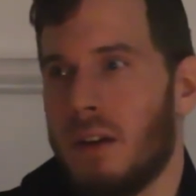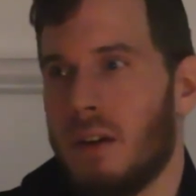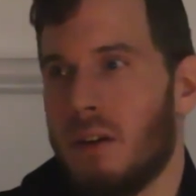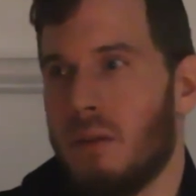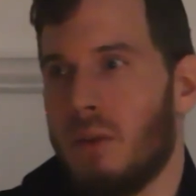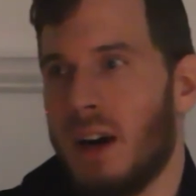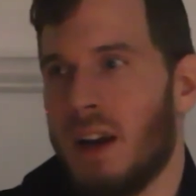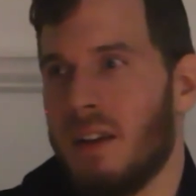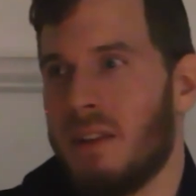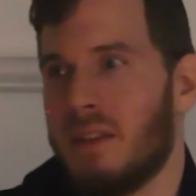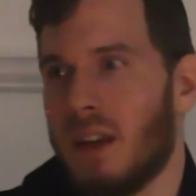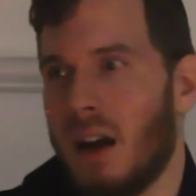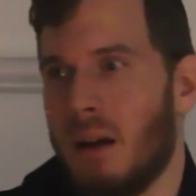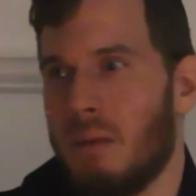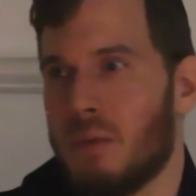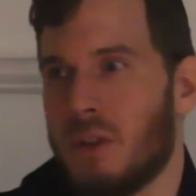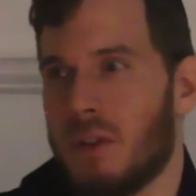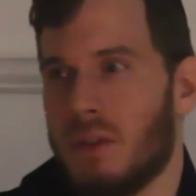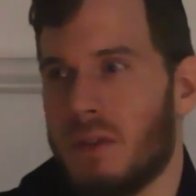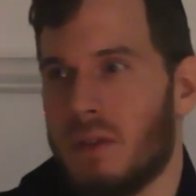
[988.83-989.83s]
what
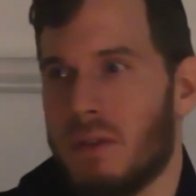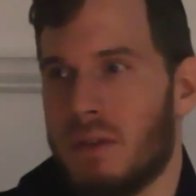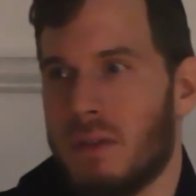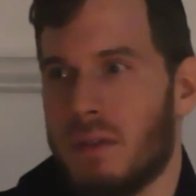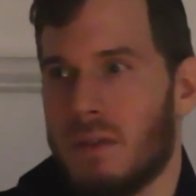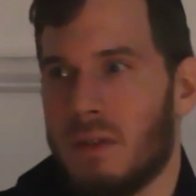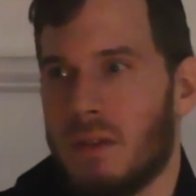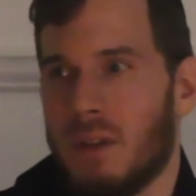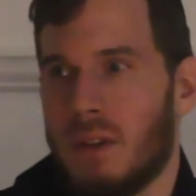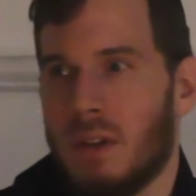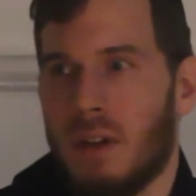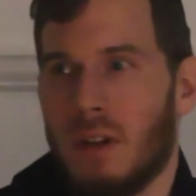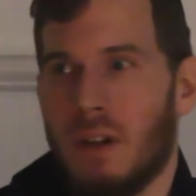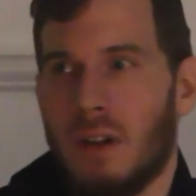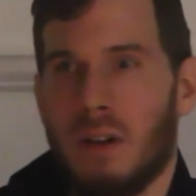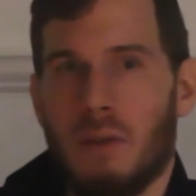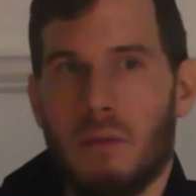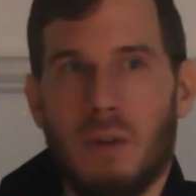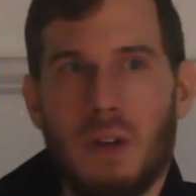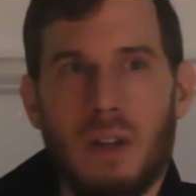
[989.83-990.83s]
assumptions
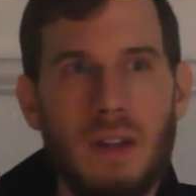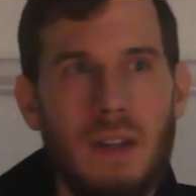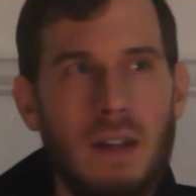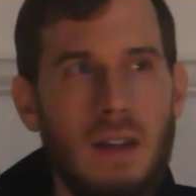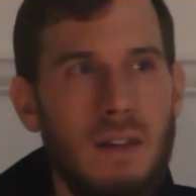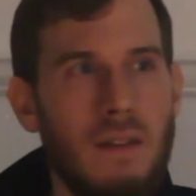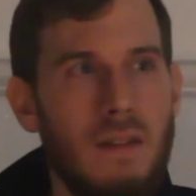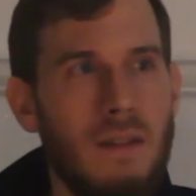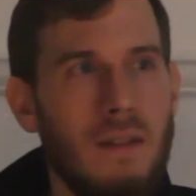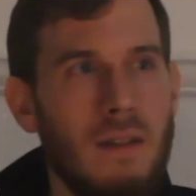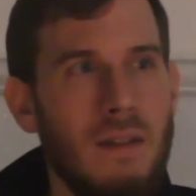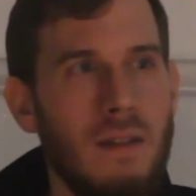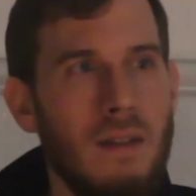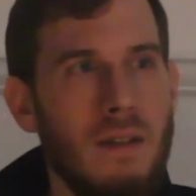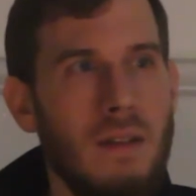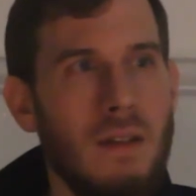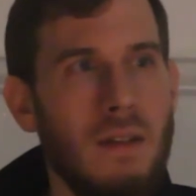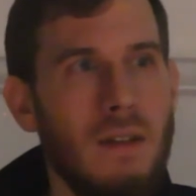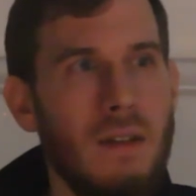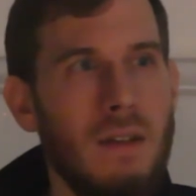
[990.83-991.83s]
were these
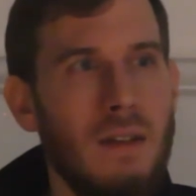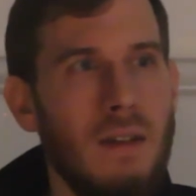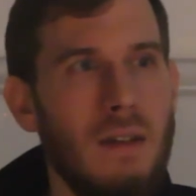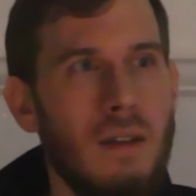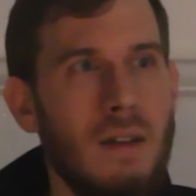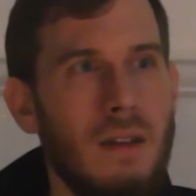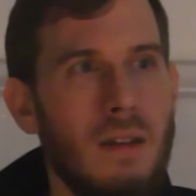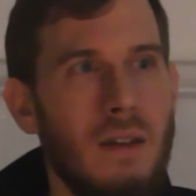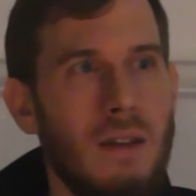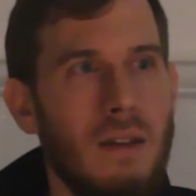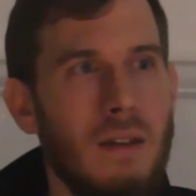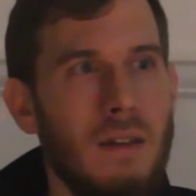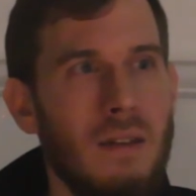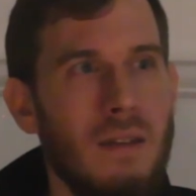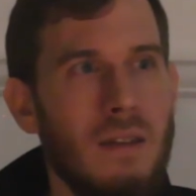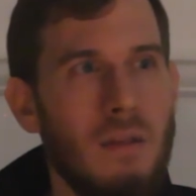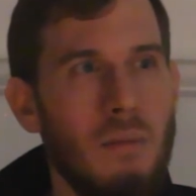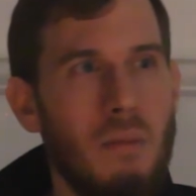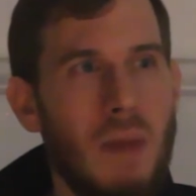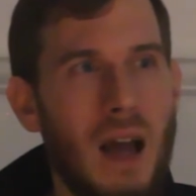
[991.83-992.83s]

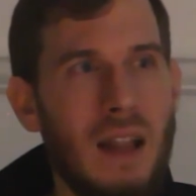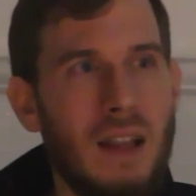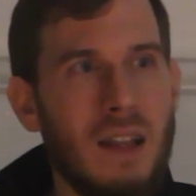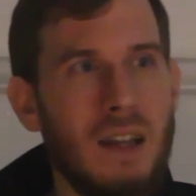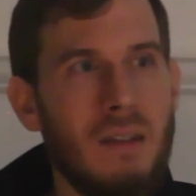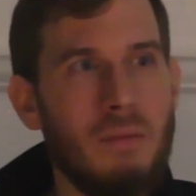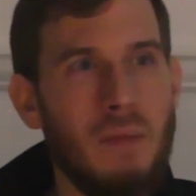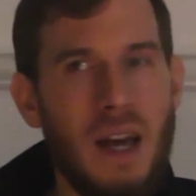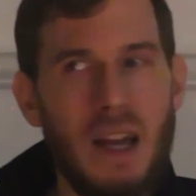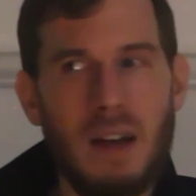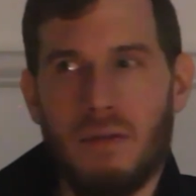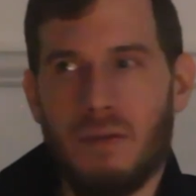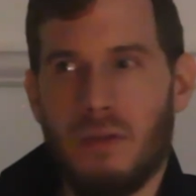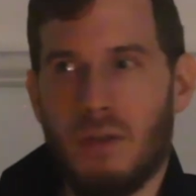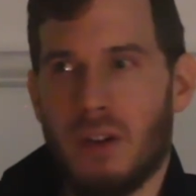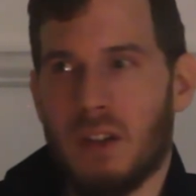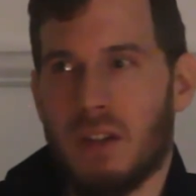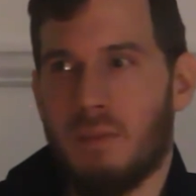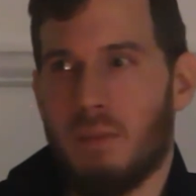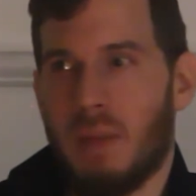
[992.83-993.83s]
symbolic
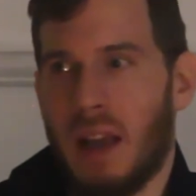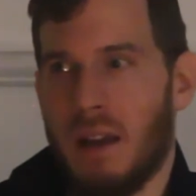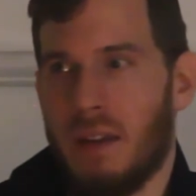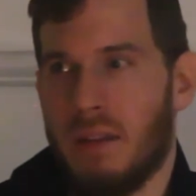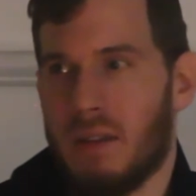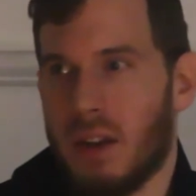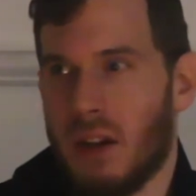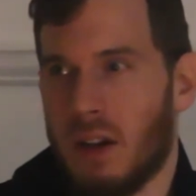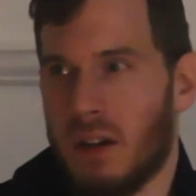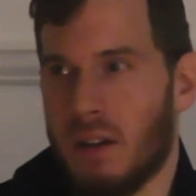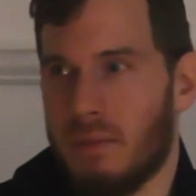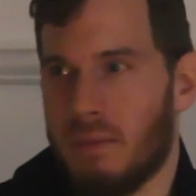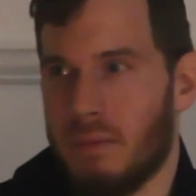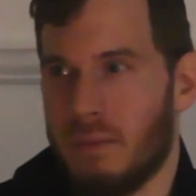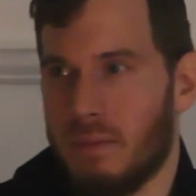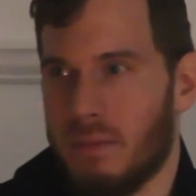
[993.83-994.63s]
metaphors based on.